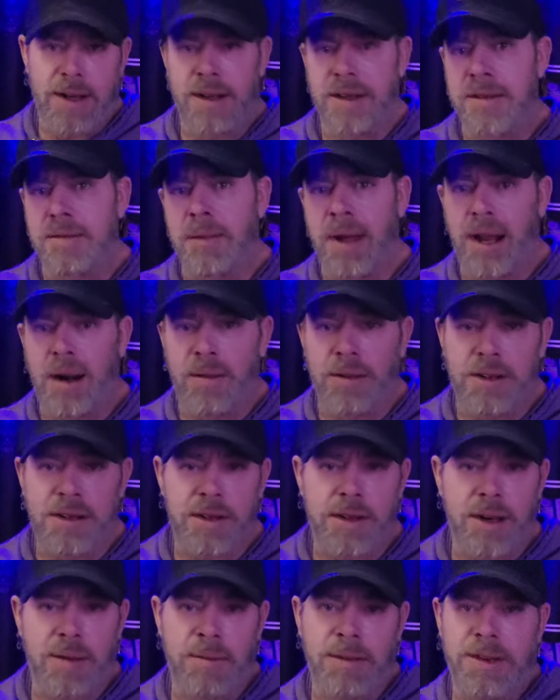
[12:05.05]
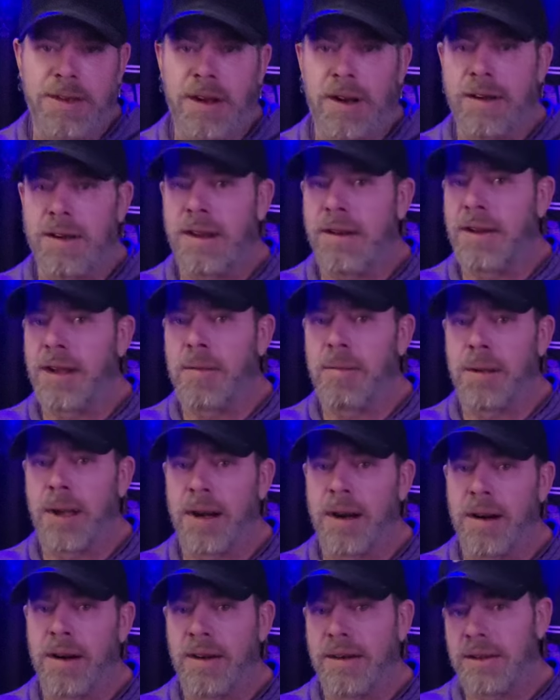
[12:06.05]
It doesn't matter what your numbers are; they'll get
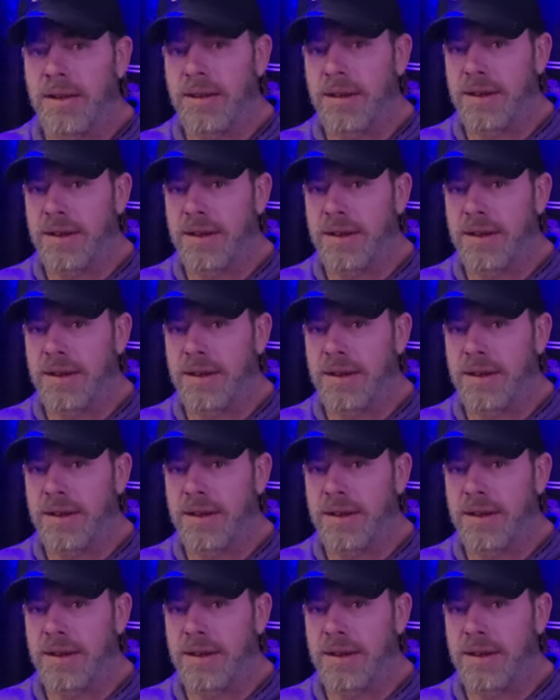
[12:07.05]
better.